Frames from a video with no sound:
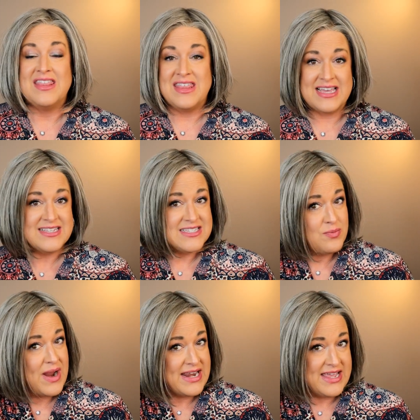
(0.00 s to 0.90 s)
this
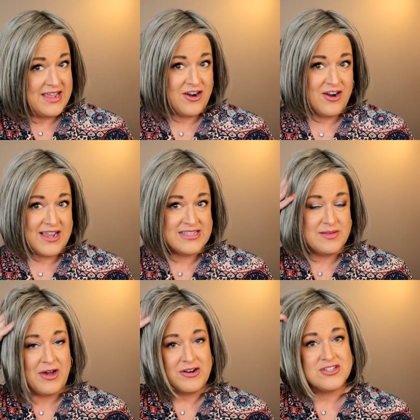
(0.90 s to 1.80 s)
right here is
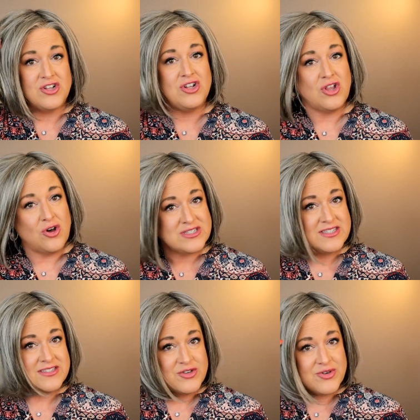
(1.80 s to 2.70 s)
about as
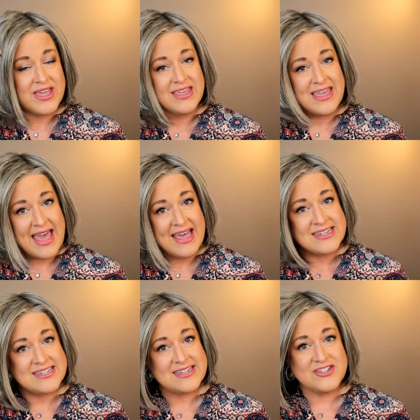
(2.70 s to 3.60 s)
close as you can
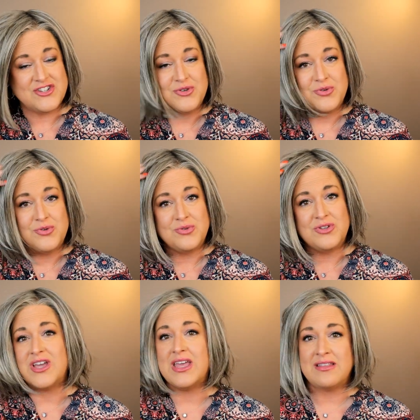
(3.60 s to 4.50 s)
get to
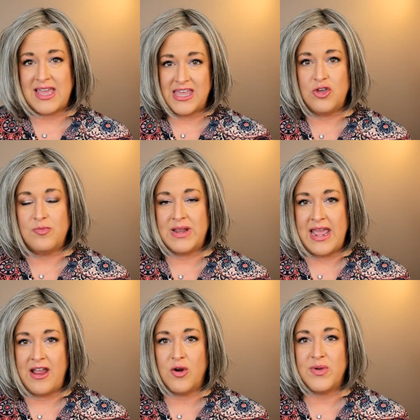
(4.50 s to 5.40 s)
looking like human
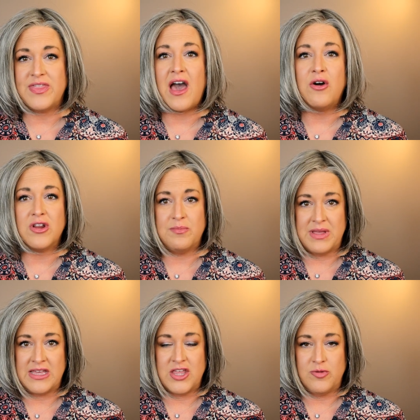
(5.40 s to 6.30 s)
hair without it
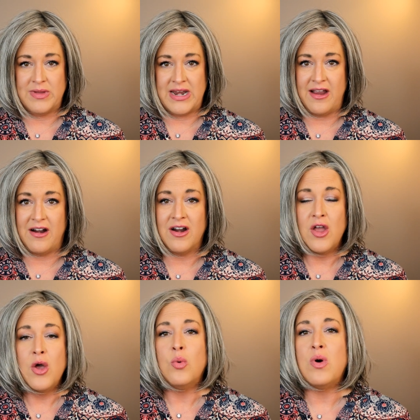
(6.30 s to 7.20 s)
being human hair.
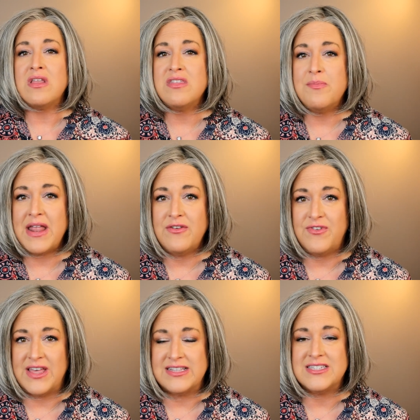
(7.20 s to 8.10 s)
One of the
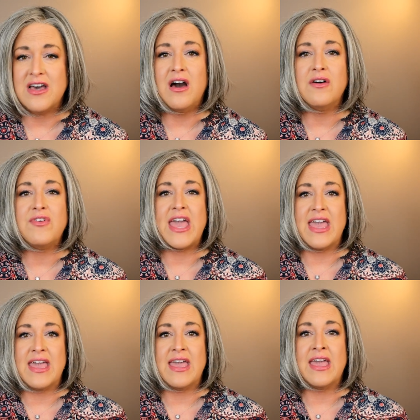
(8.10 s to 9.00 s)
benefits of
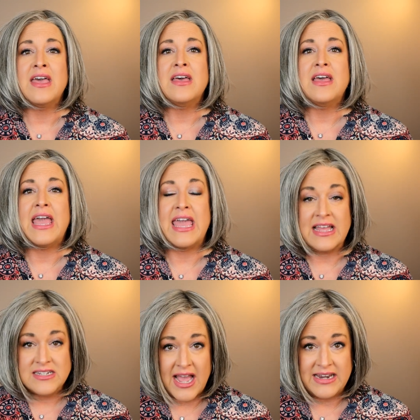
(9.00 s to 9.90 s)
a
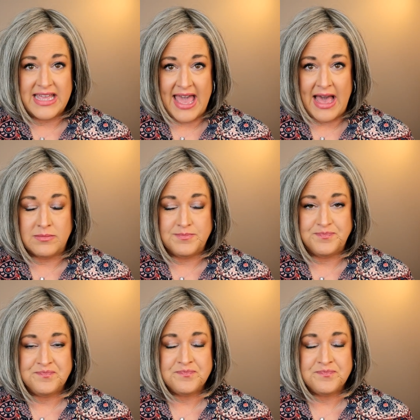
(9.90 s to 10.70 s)
hand-tied cap